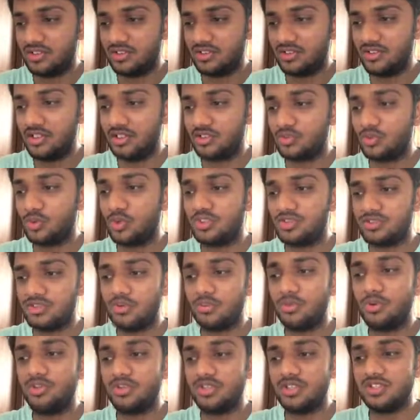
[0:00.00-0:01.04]
This was the
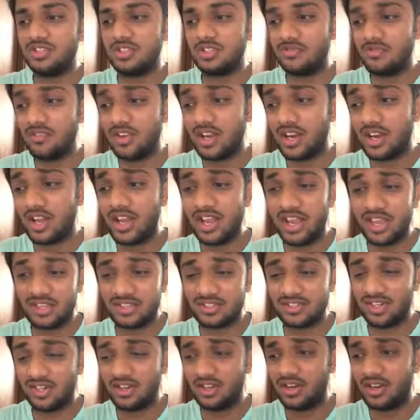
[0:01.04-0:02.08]
position where I
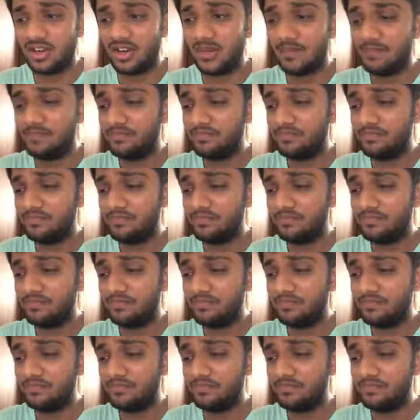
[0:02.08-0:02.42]
exited.